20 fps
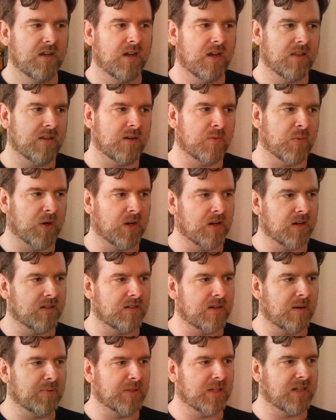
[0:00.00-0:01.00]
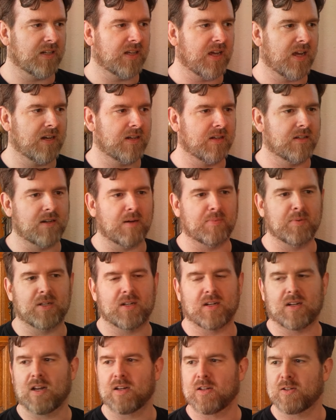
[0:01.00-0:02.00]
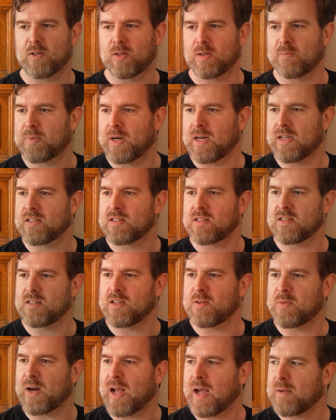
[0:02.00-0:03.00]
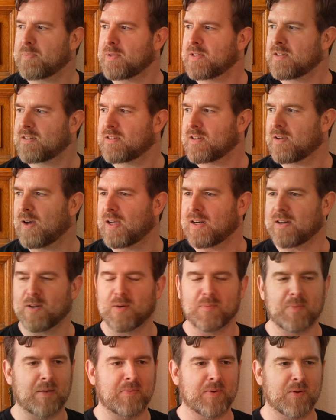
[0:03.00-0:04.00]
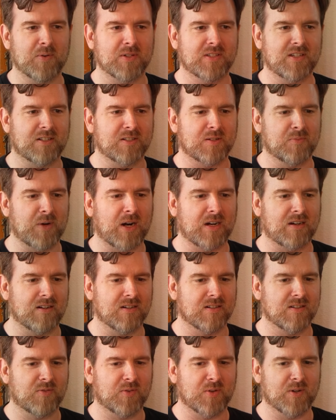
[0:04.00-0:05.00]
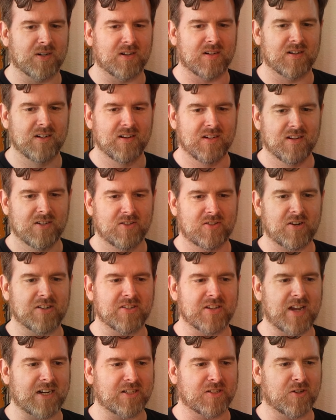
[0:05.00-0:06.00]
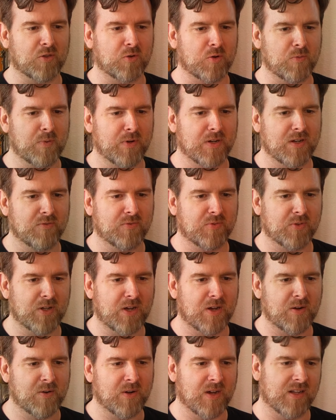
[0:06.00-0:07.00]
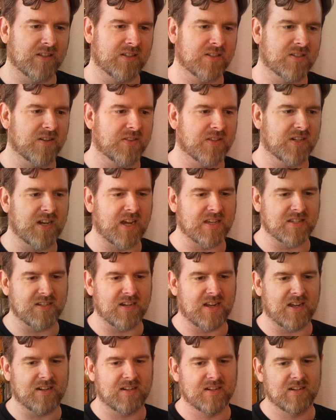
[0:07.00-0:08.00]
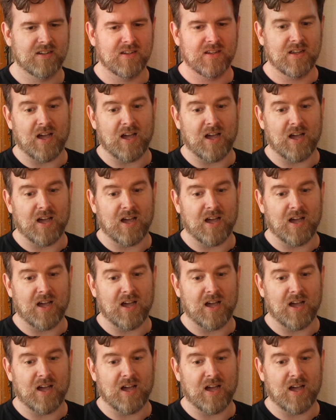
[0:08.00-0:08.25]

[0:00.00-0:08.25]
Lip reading: And then we're going to double it again and double it again until it breaks and see what happens. So I don't know, maybe we'll set some records for transaction throughput and flow, at least on the test net.